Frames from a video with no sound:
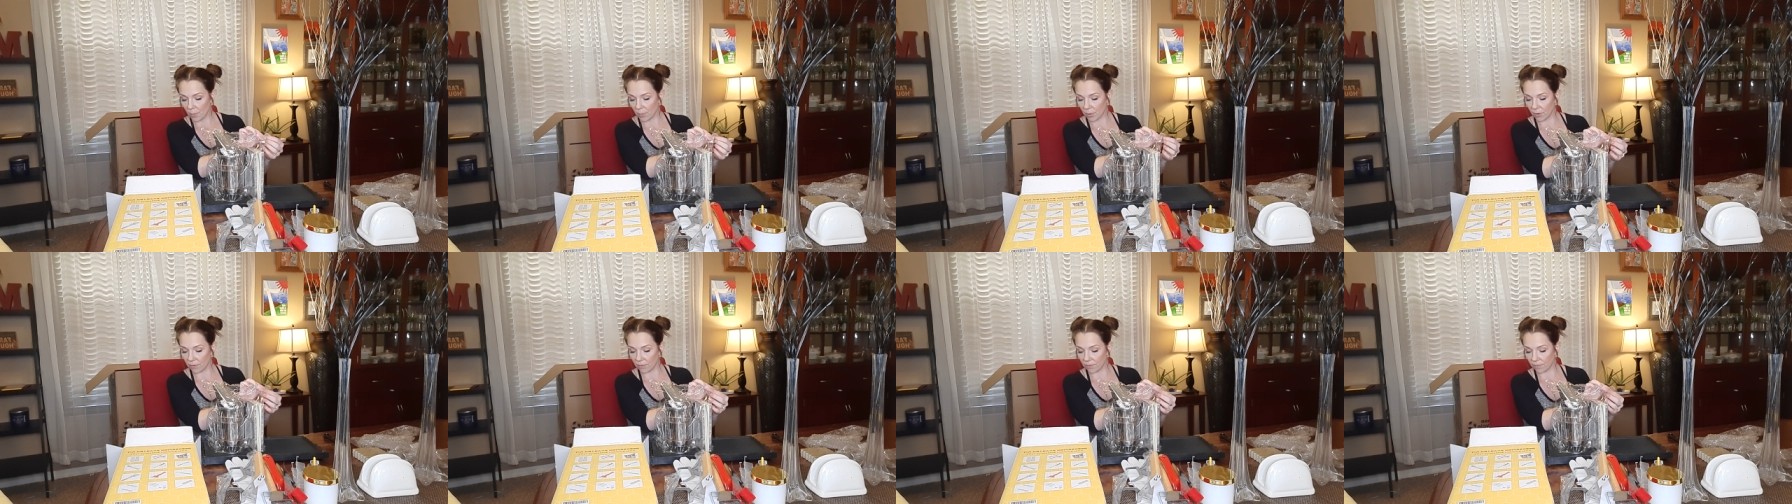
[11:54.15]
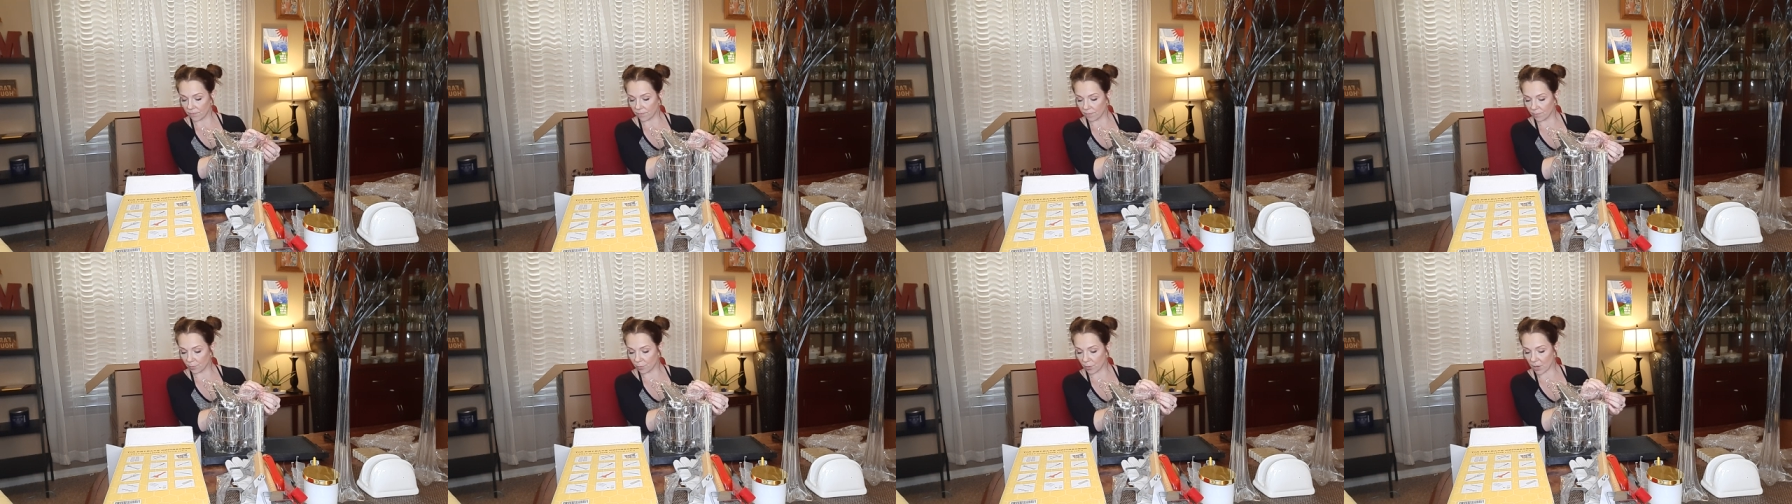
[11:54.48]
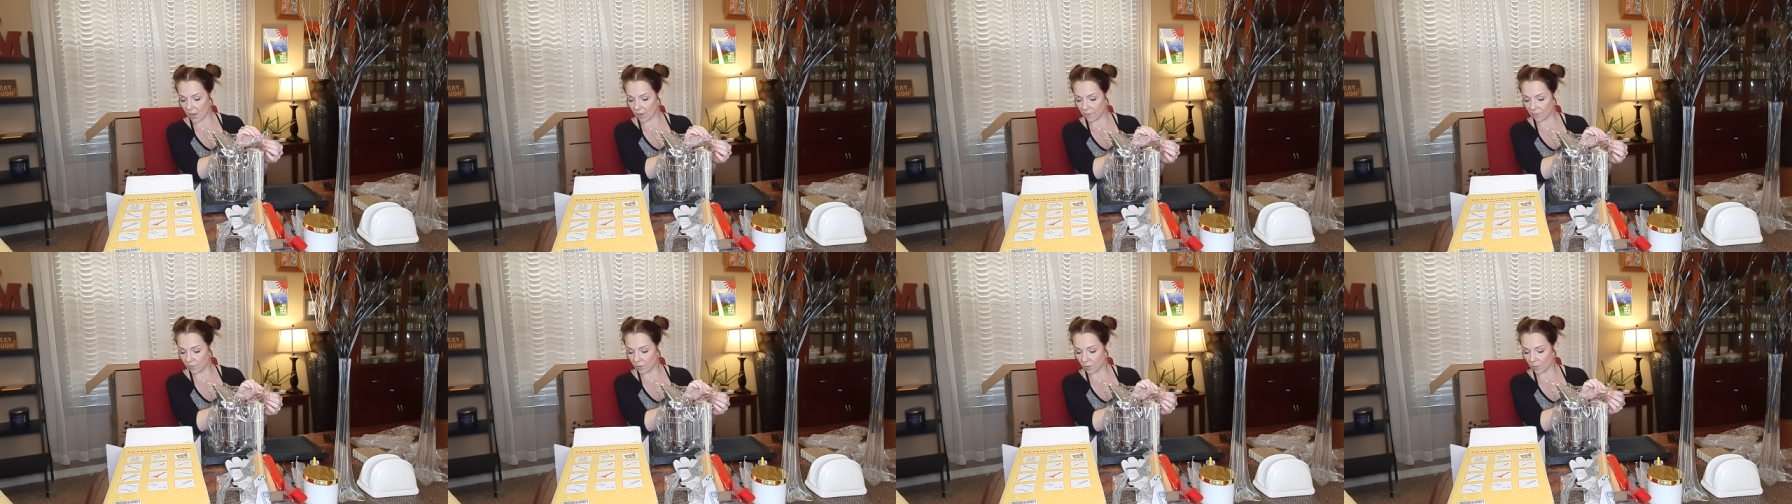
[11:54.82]
Per
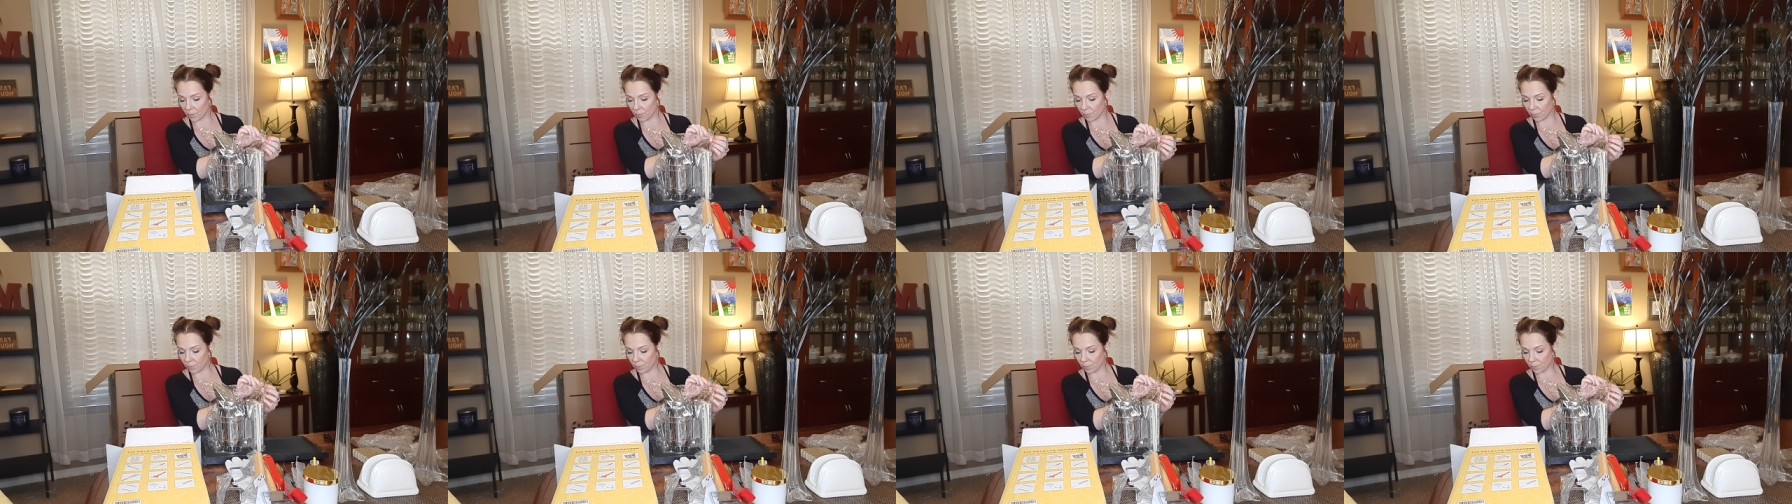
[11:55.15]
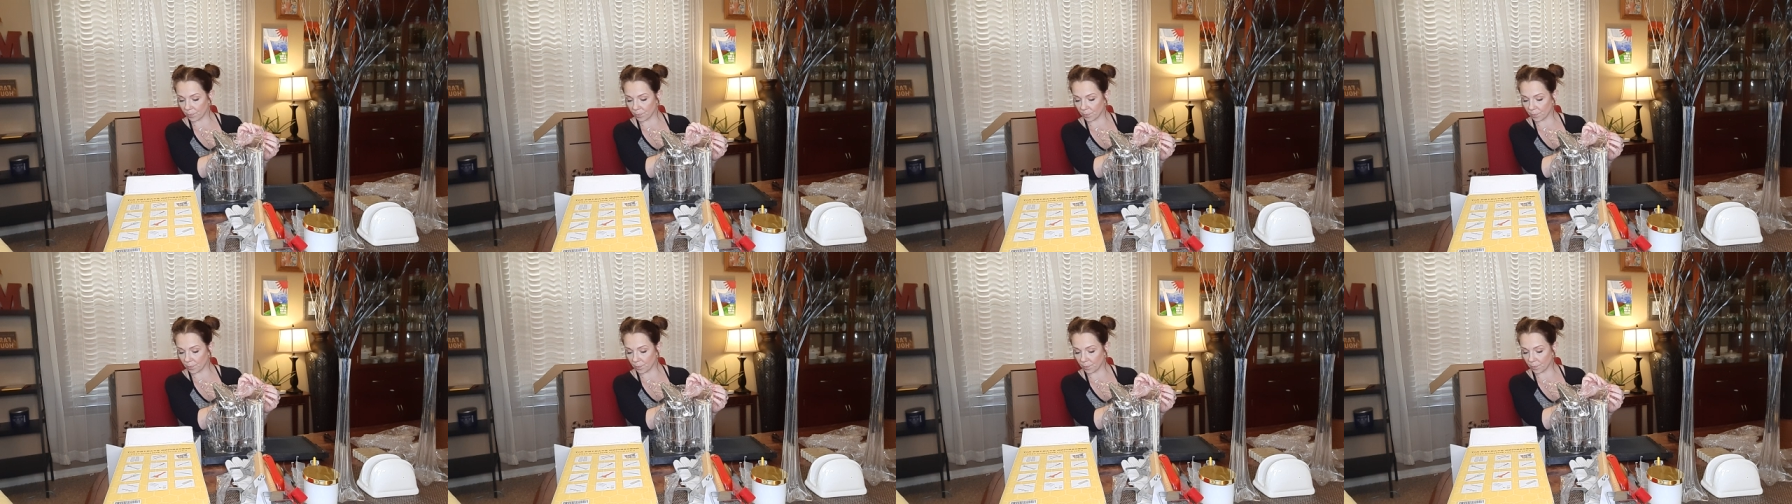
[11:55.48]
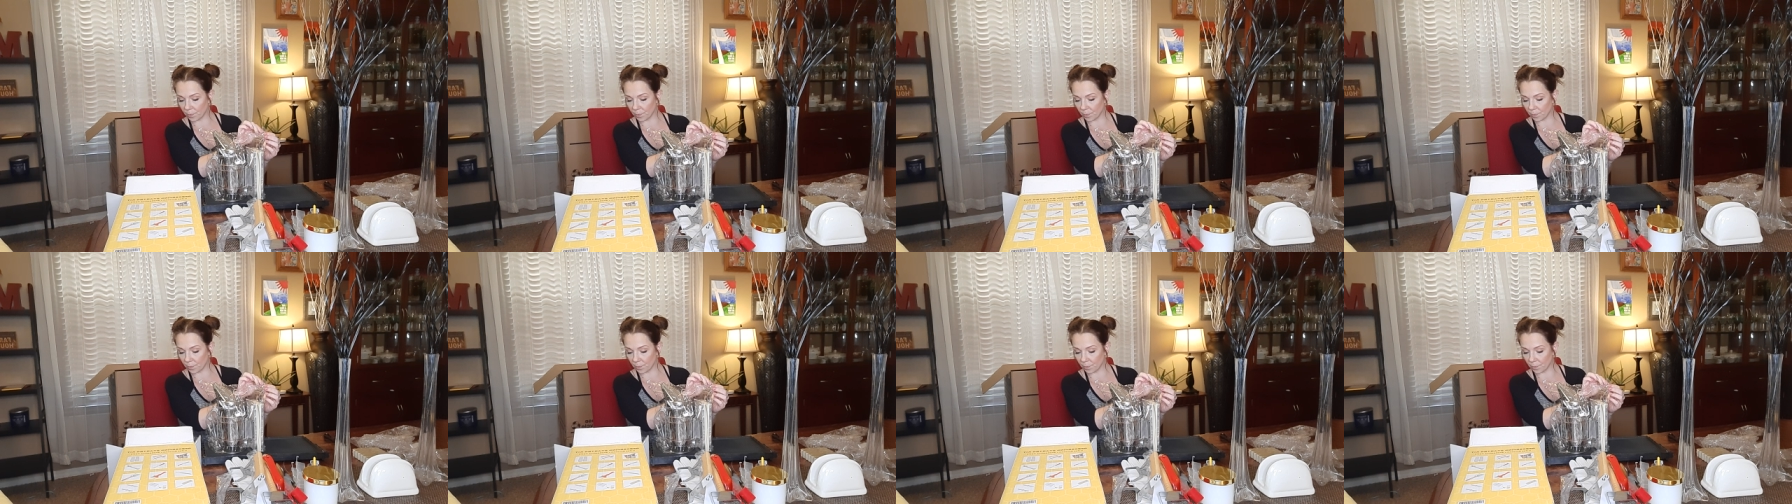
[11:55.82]
prefer
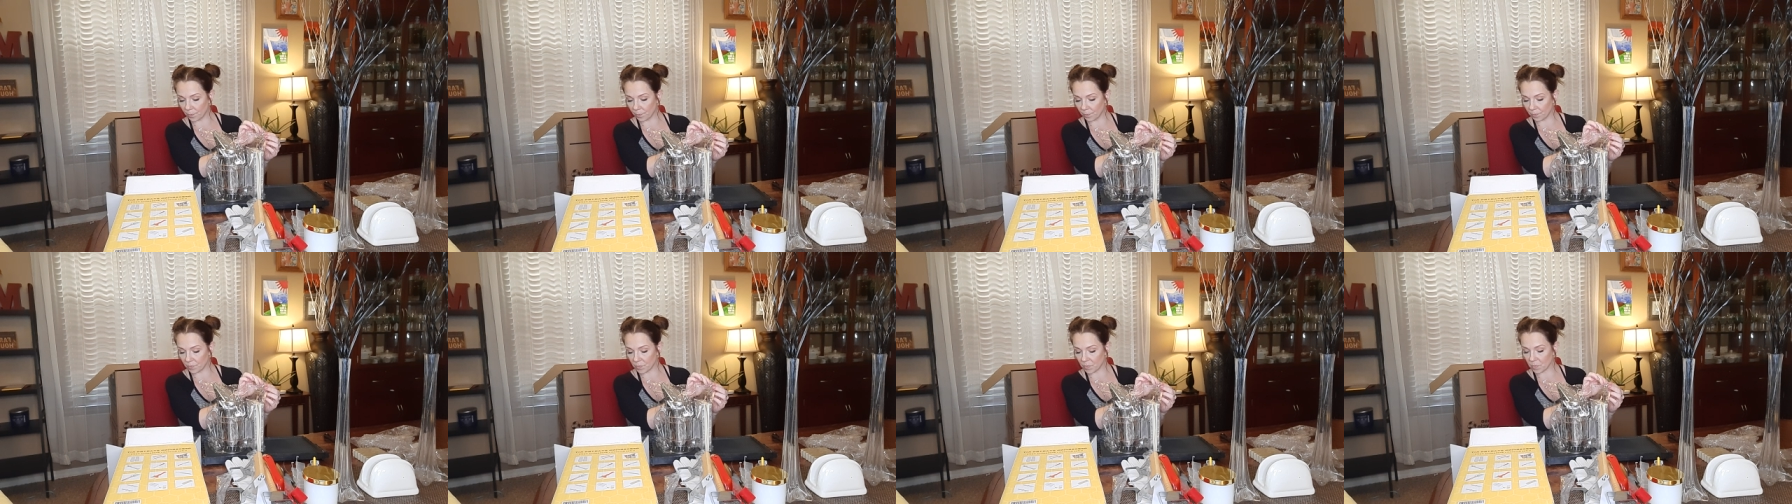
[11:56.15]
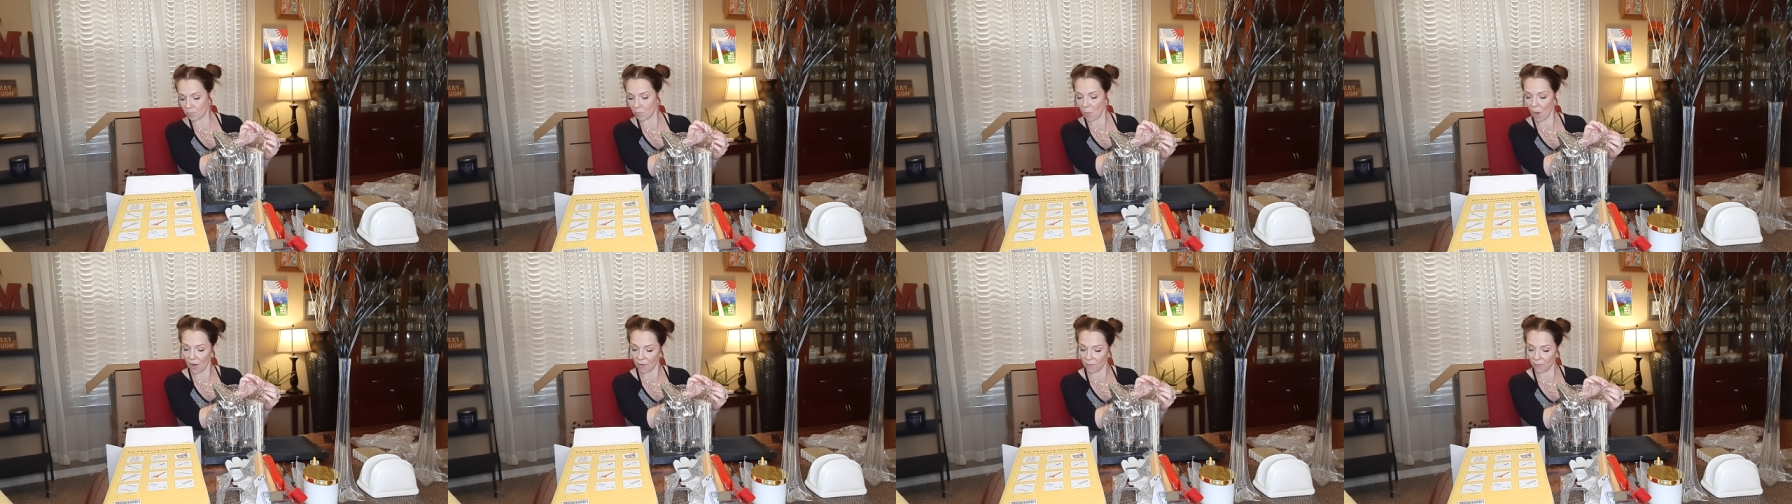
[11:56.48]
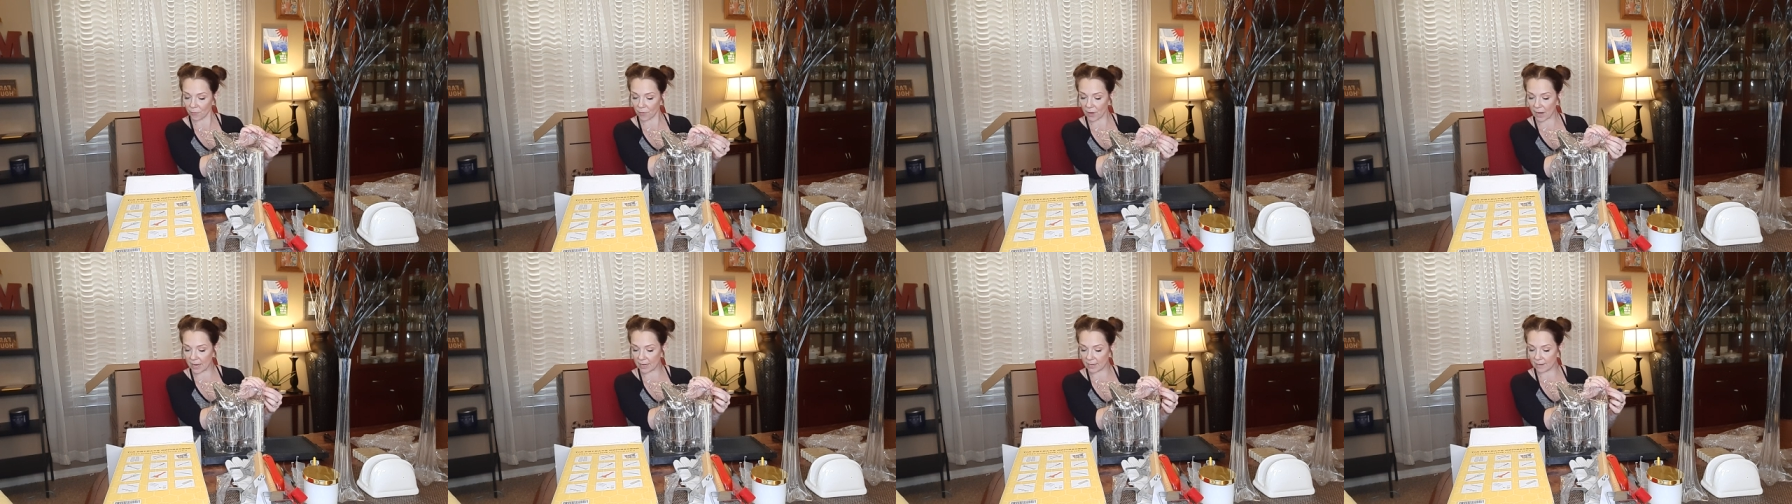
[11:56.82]

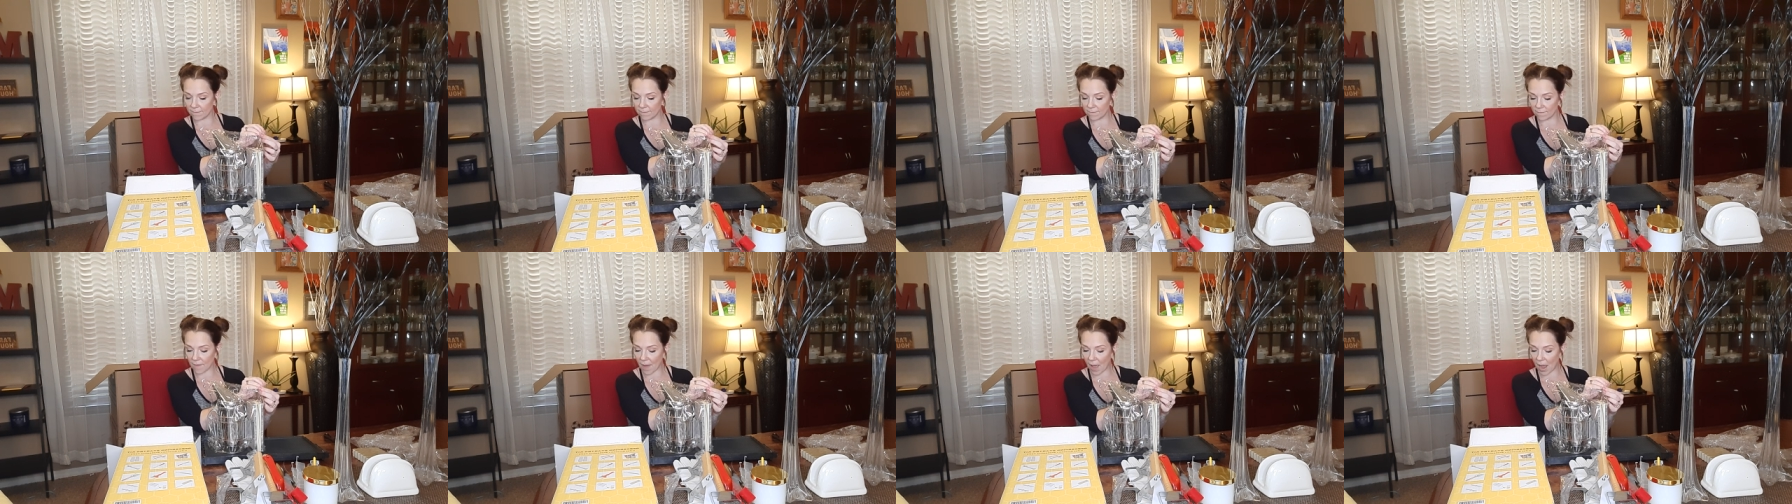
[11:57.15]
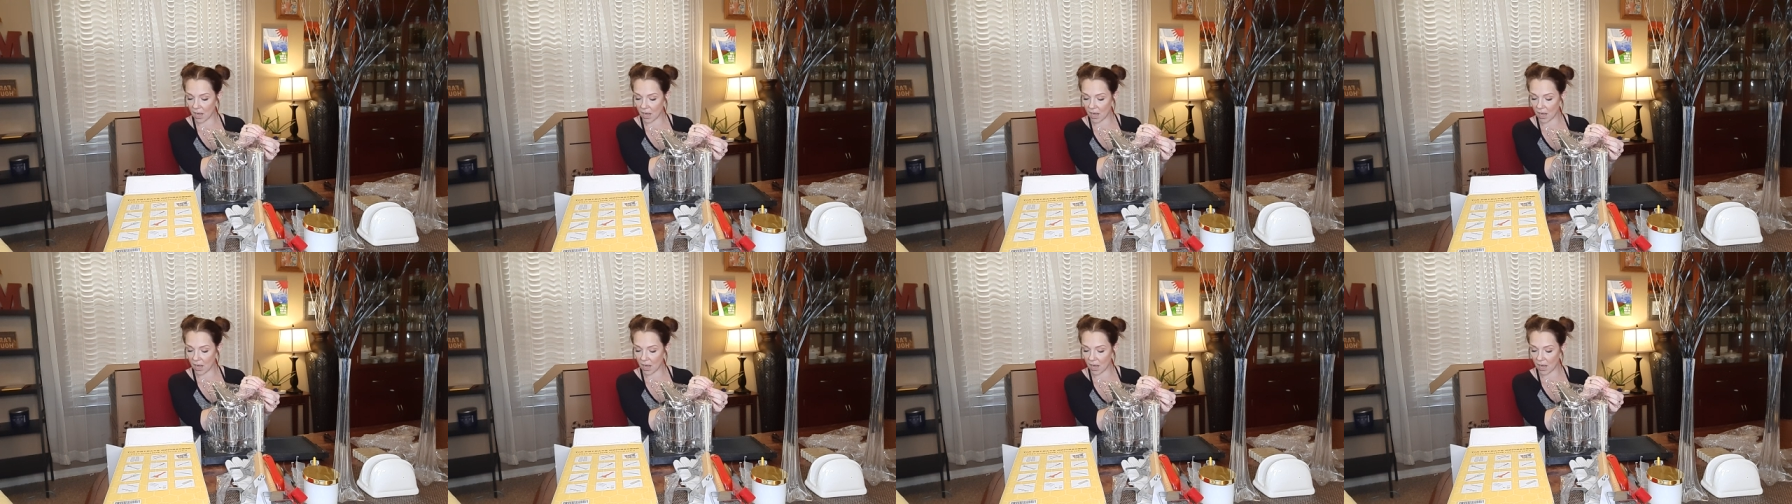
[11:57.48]
perforated